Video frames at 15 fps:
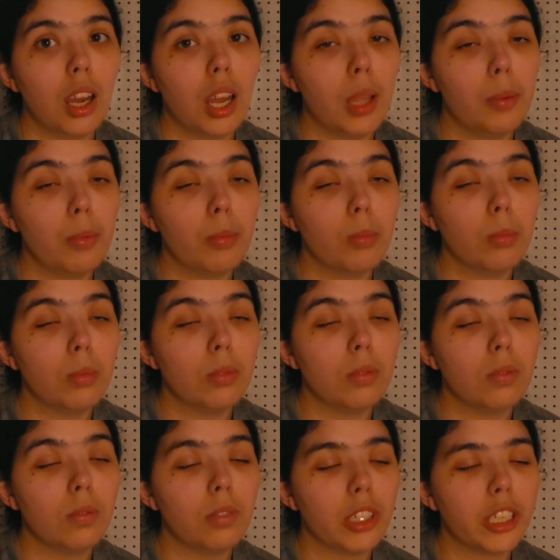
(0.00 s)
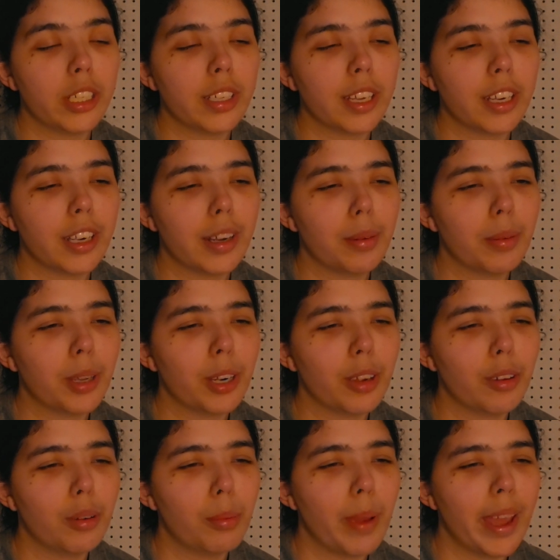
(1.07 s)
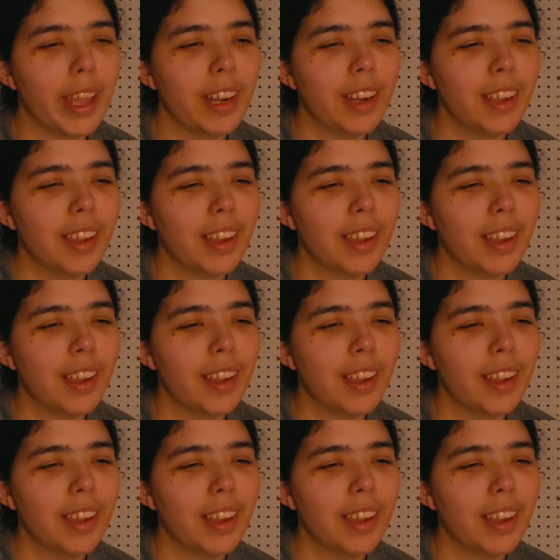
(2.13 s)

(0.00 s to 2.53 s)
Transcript: I'm very tired. I'm gonna go to bed.